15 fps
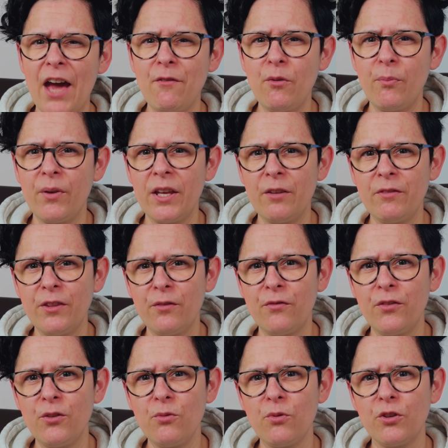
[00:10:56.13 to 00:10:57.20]
Have a play with a
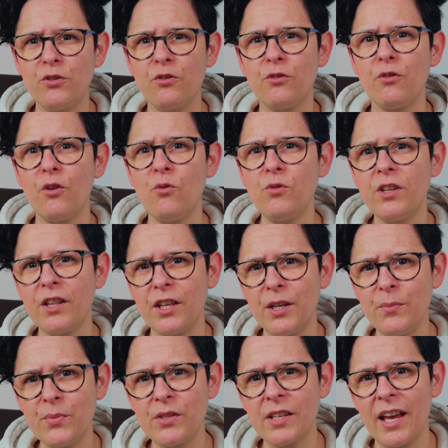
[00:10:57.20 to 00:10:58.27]
few on your own
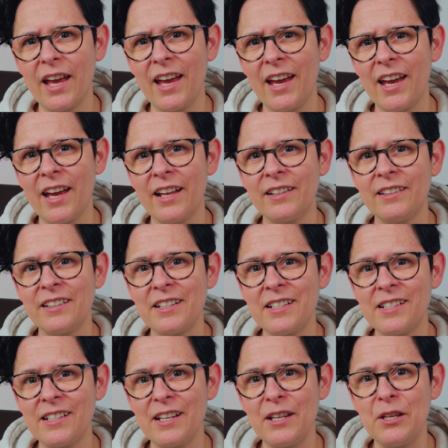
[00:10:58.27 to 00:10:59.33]
clips and
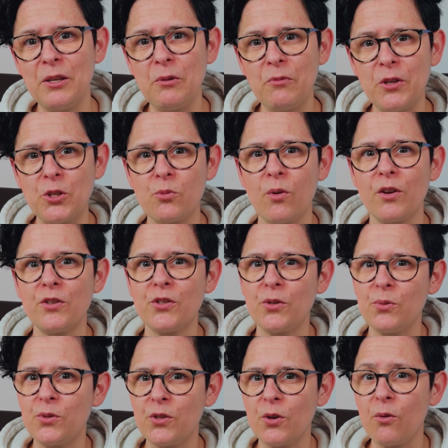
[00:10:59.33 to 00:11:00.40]
see which one
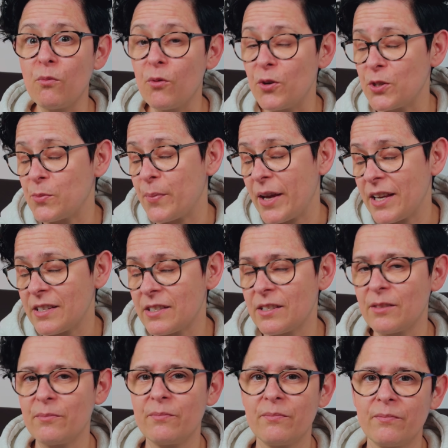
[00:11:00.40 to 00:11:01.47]
suits your voice best.